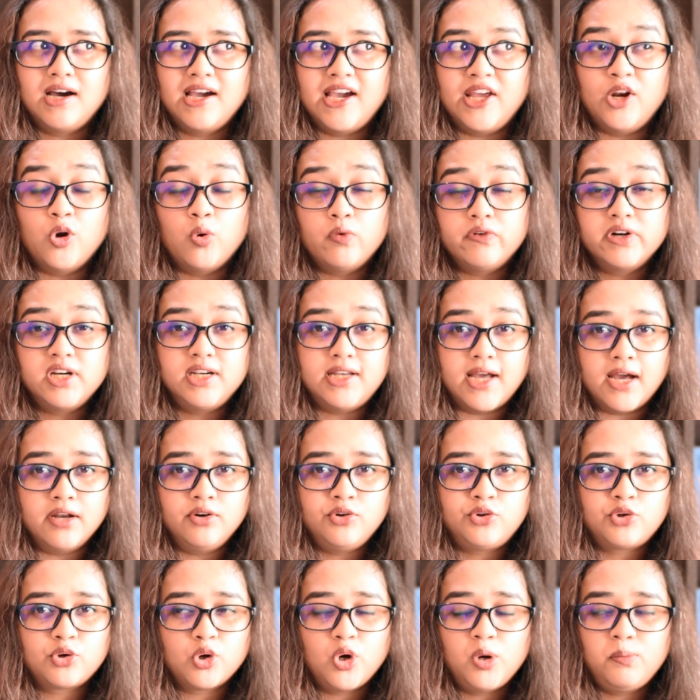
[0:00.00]
an
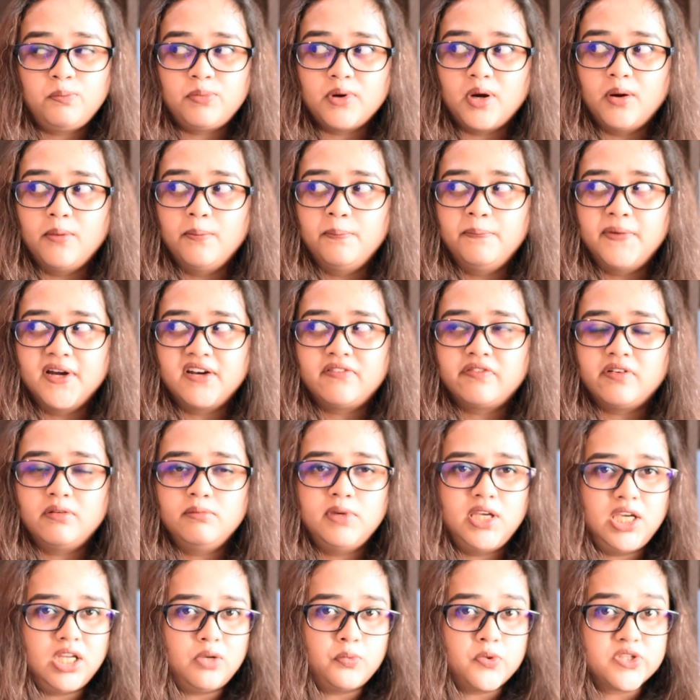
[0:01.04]
overdone trope. But for
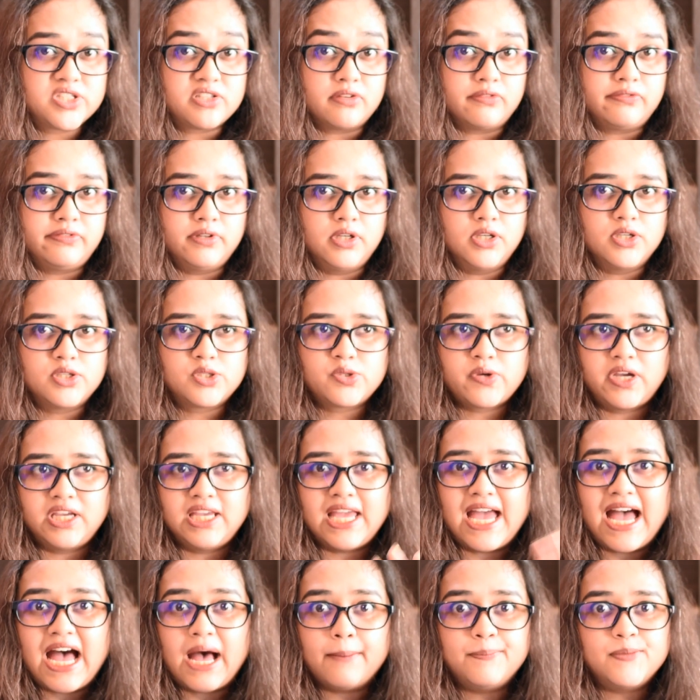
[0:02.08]
me, it was a first, so
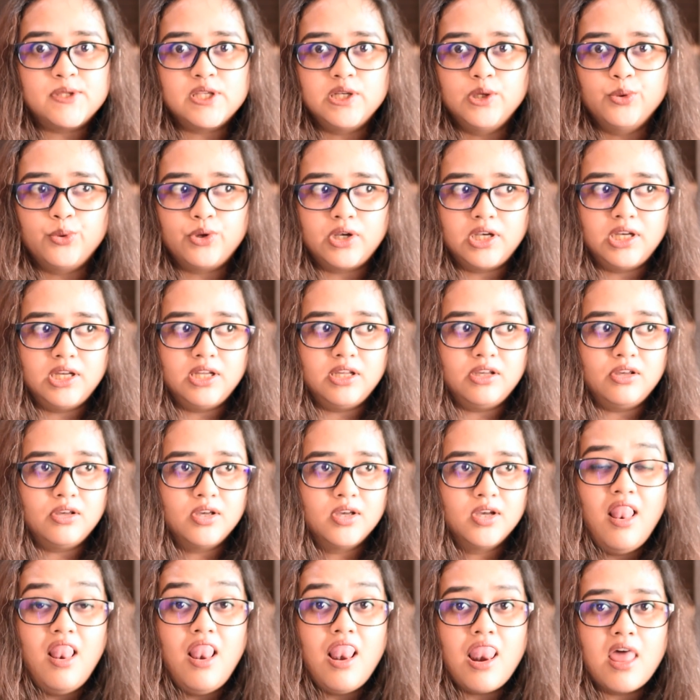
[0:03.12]
I absolutely
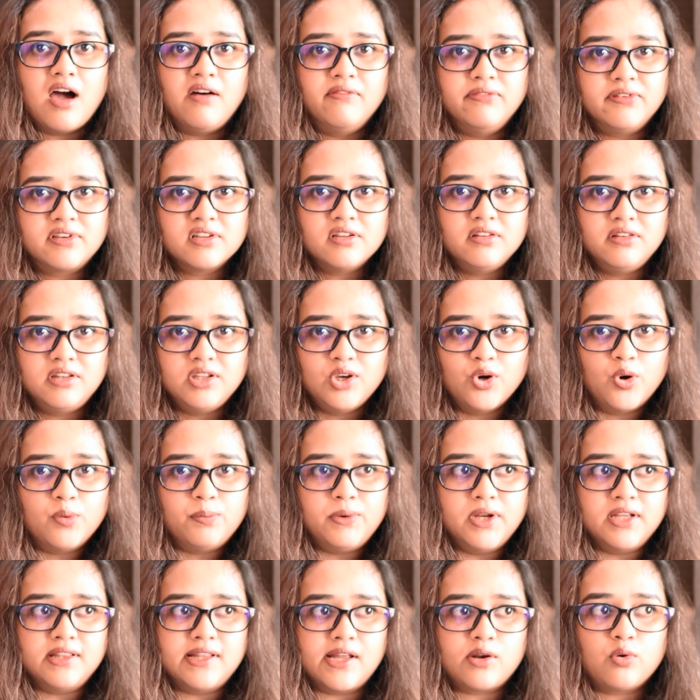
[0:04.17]
loved the
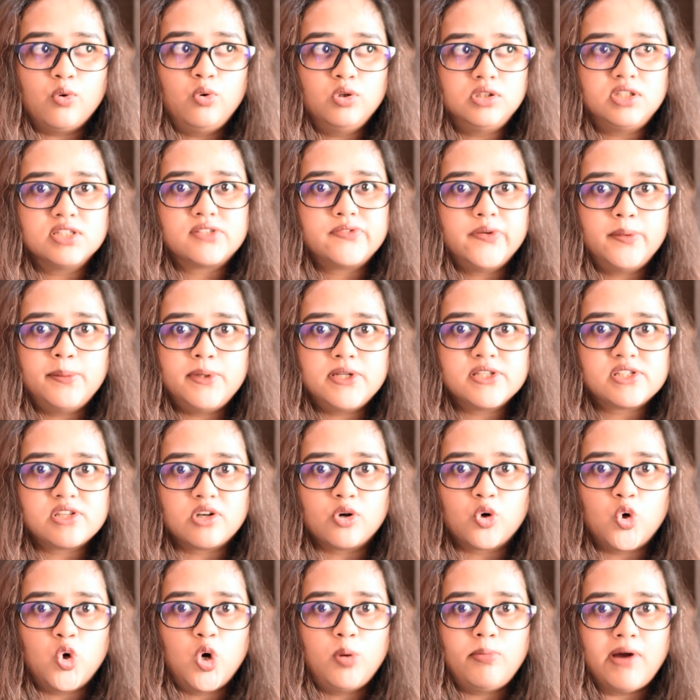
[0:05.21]
opening that, oh, this woman is in
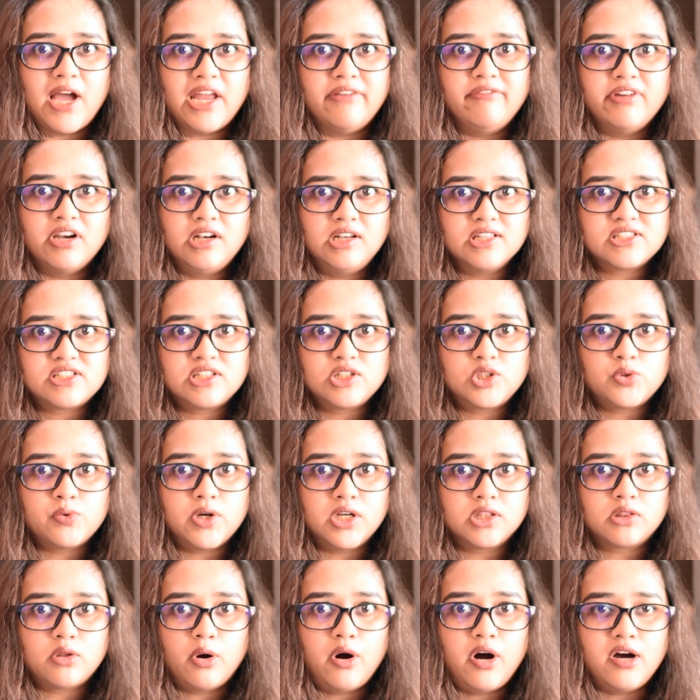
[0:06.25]
a coma and we're listening to
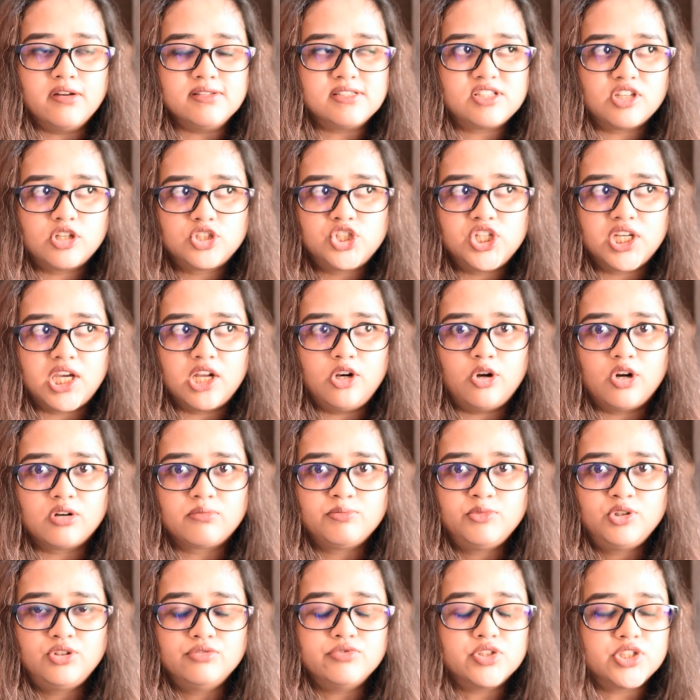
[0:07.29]
her thoughts. She cannot
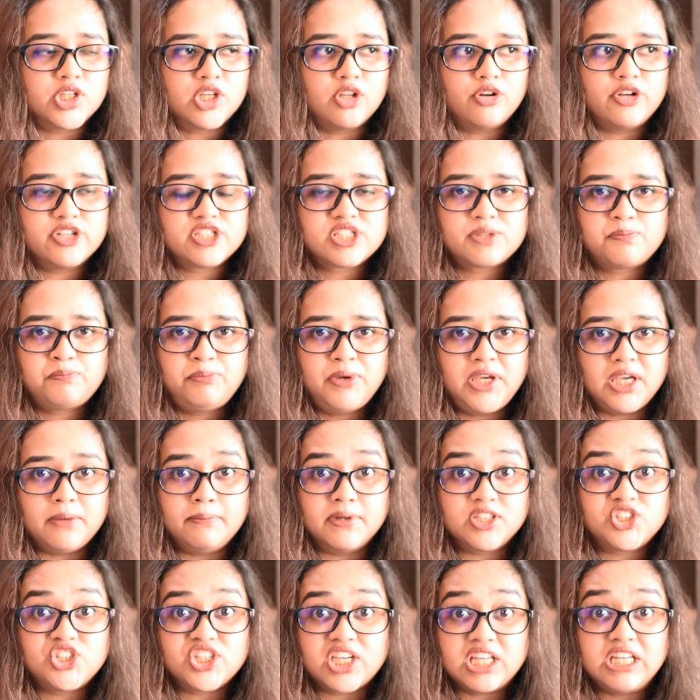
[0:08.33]
move, she cannot speak,
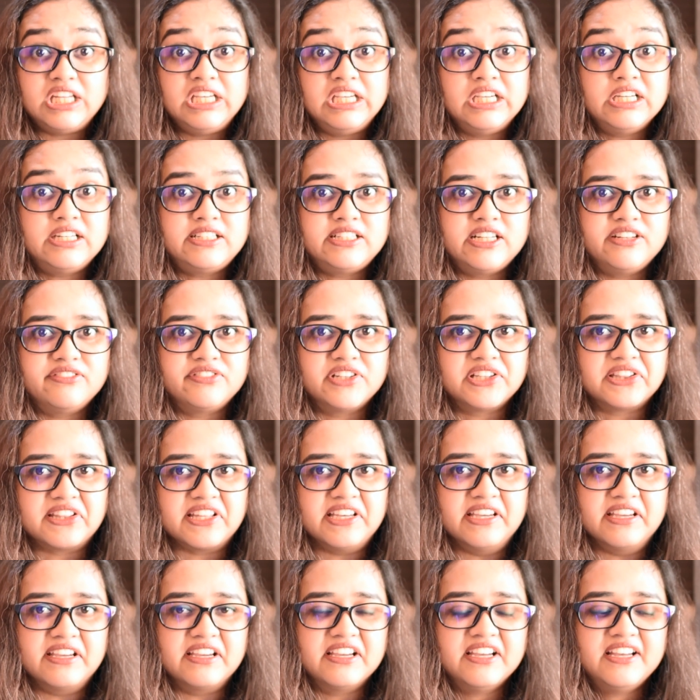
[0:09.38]
but she can hear
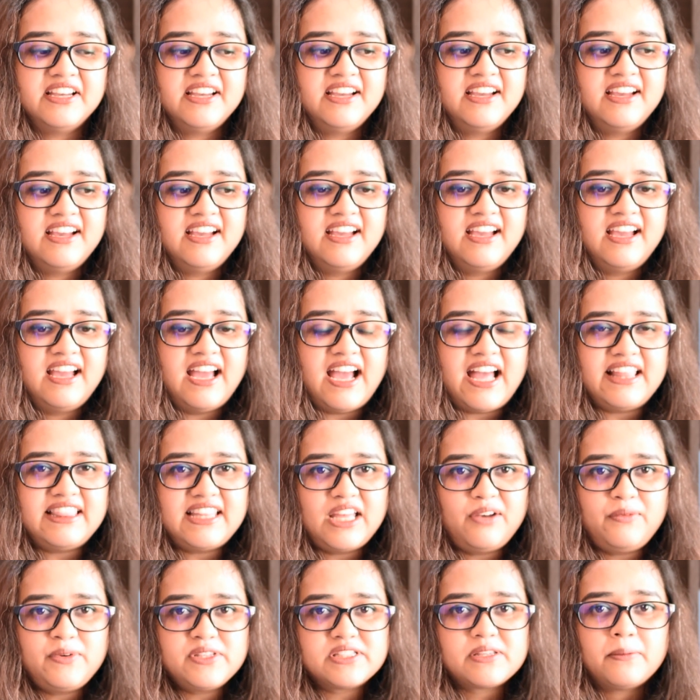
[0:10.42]
everything. And
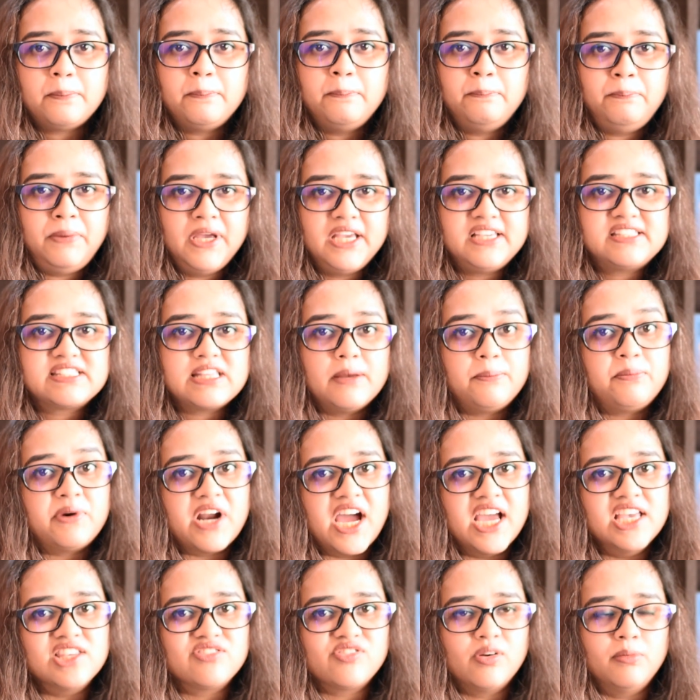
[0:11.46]
that was a big
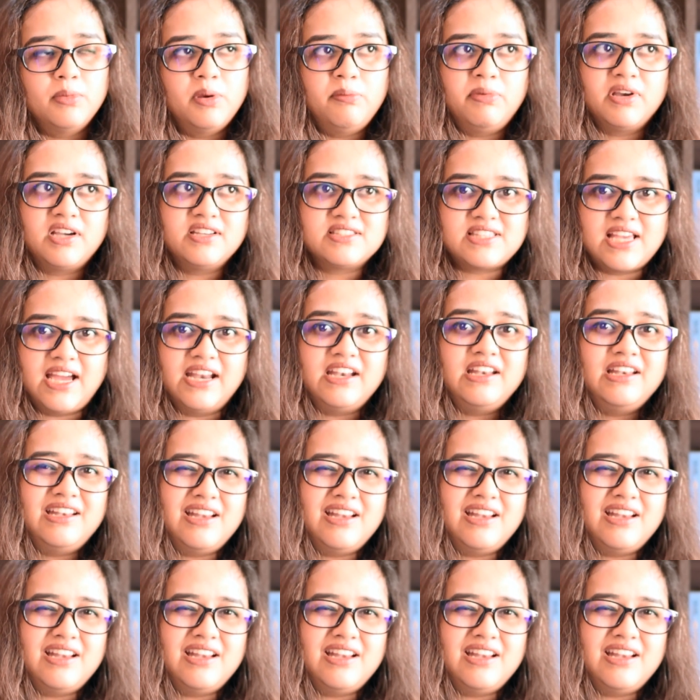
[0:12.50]
surprise for me because I'd